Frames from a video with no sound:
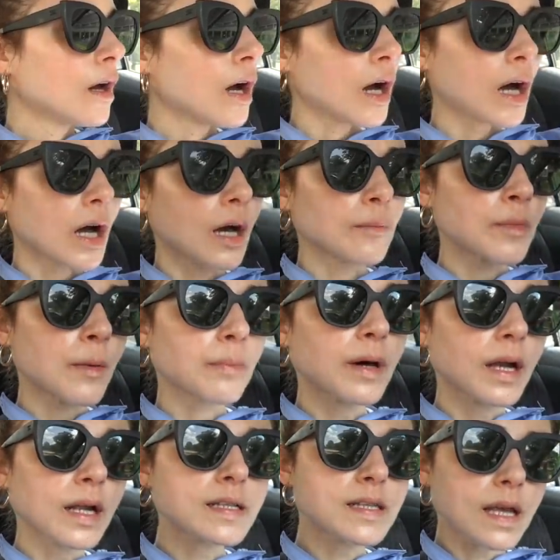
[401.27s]
Um,
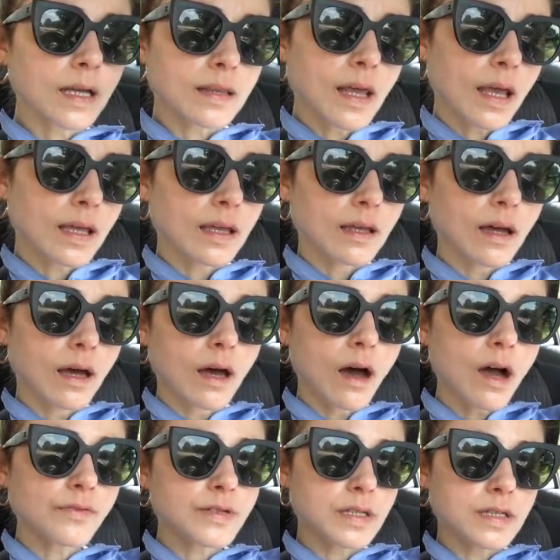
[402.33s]
but it's like they
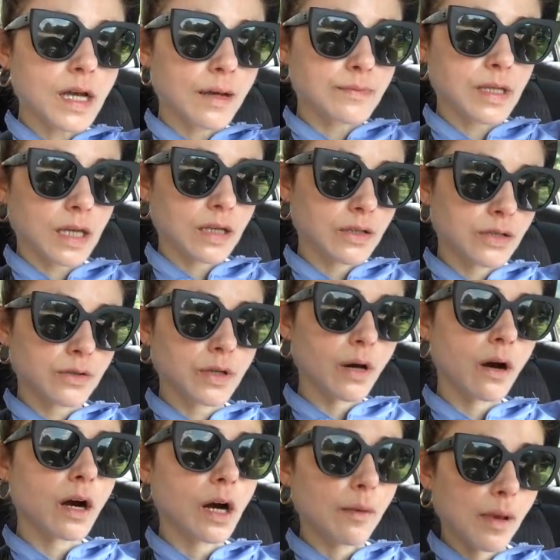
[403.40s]
oftentimes they can do
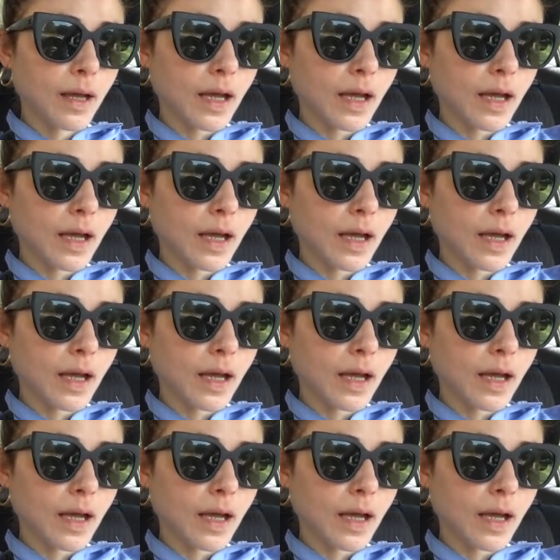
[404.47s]
no harm.